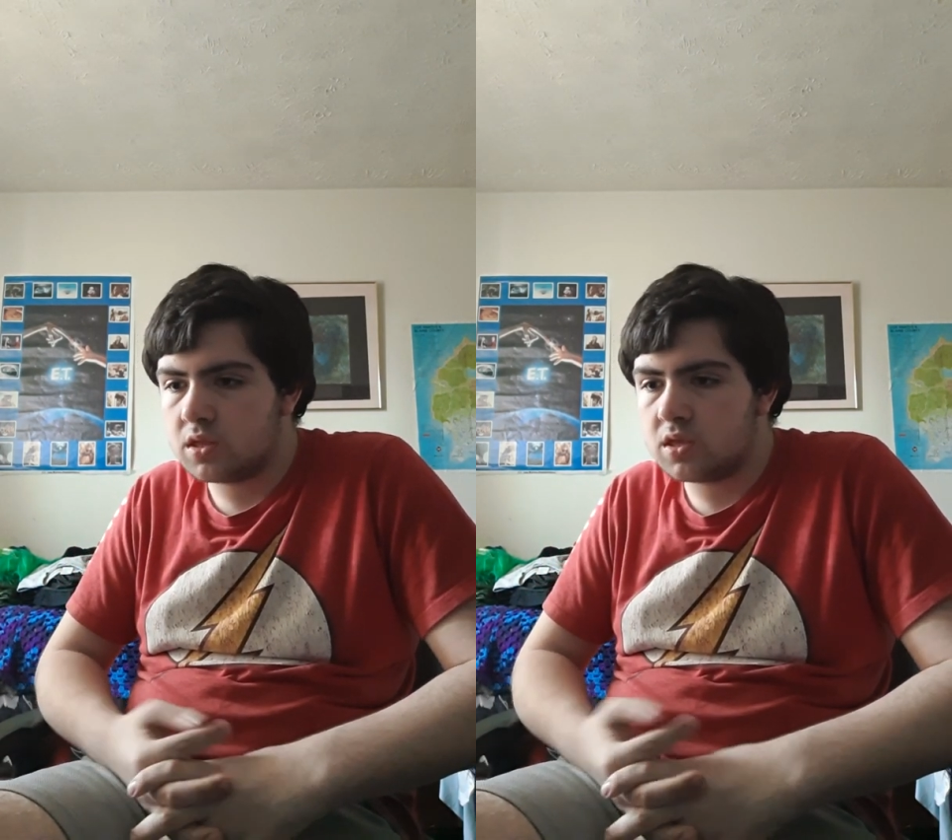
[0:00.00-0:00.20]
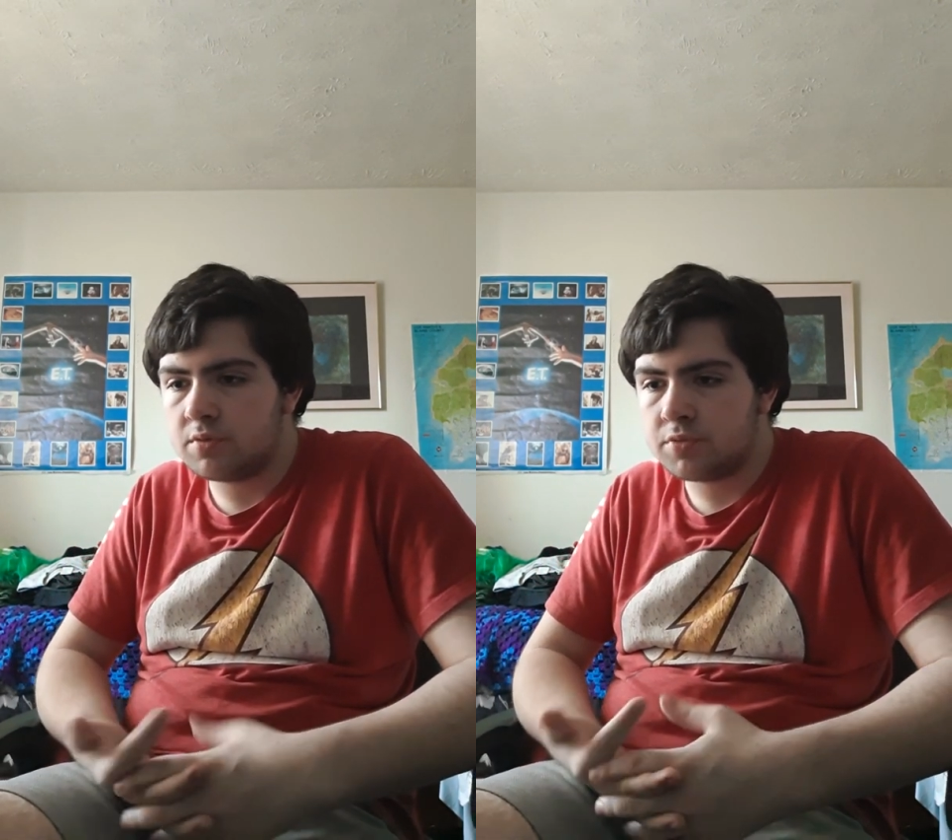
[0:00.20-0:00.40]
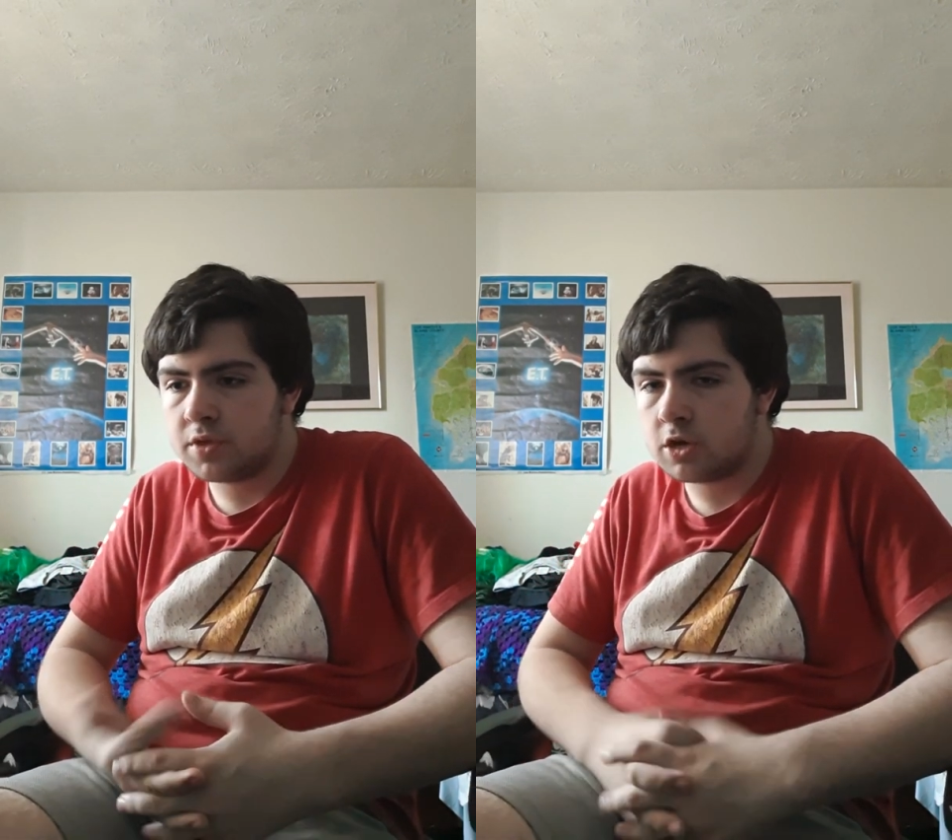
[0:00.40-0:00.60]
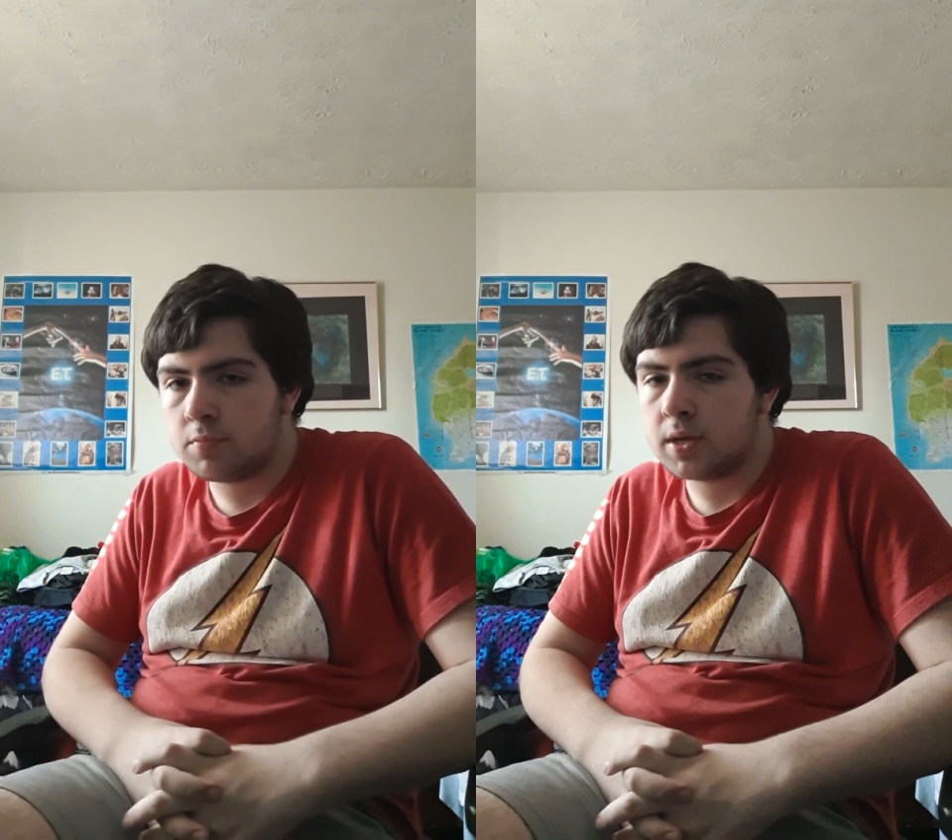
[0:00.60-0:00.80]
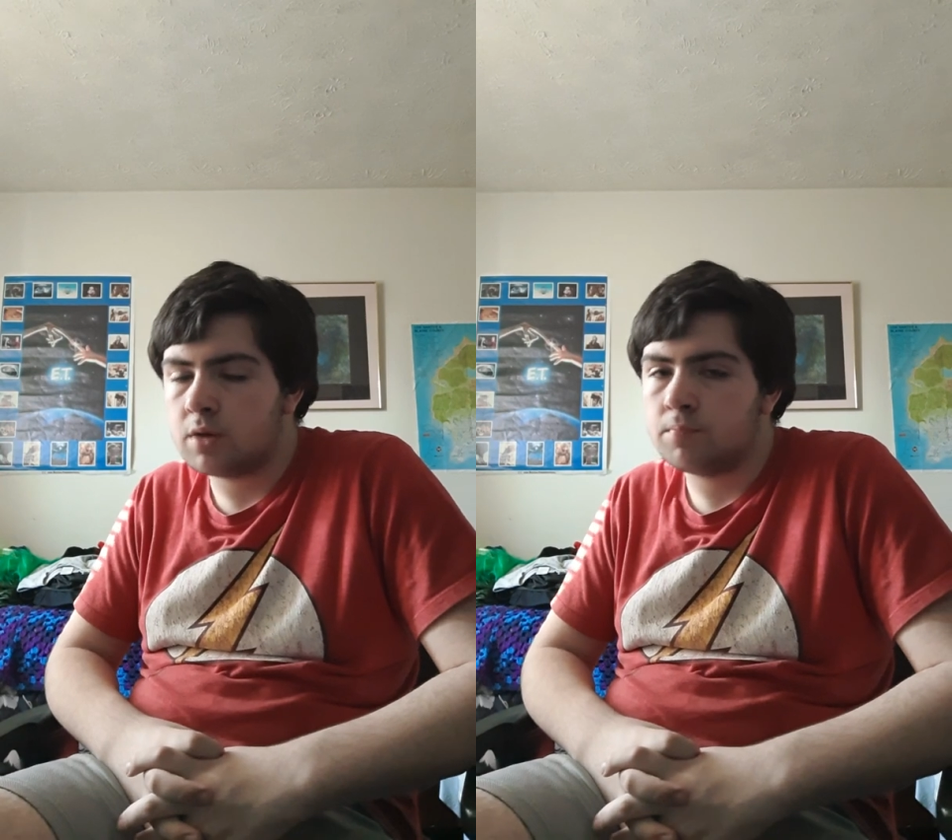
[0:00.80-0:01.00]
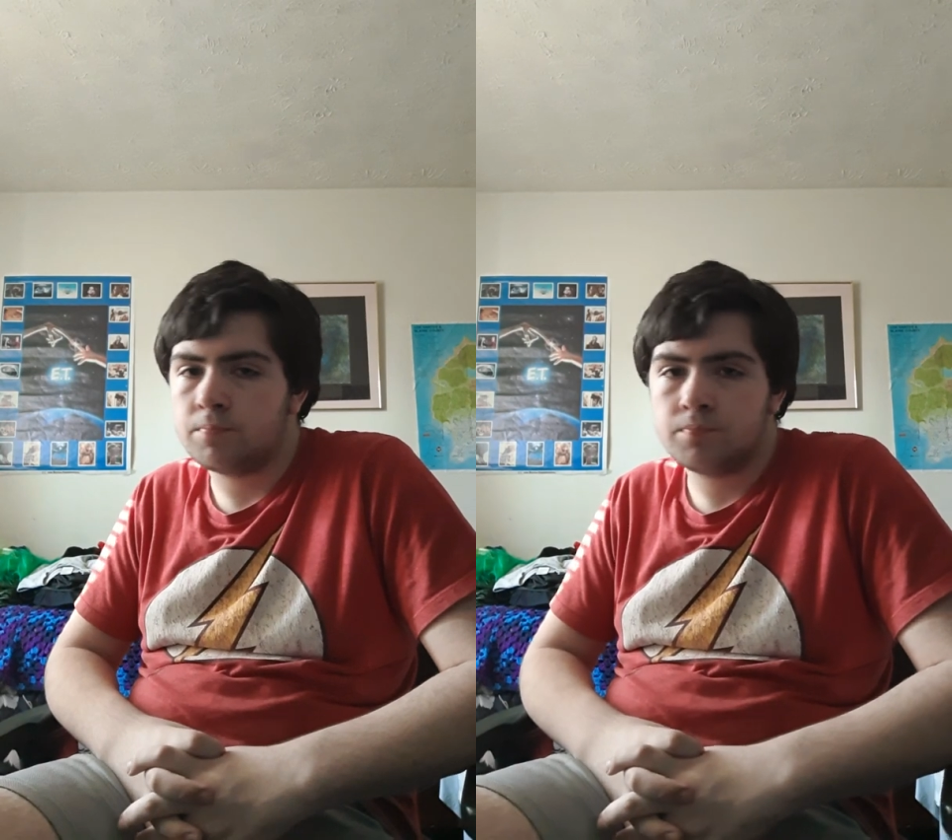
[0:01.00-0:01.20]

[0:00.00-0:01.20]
kept thinking about him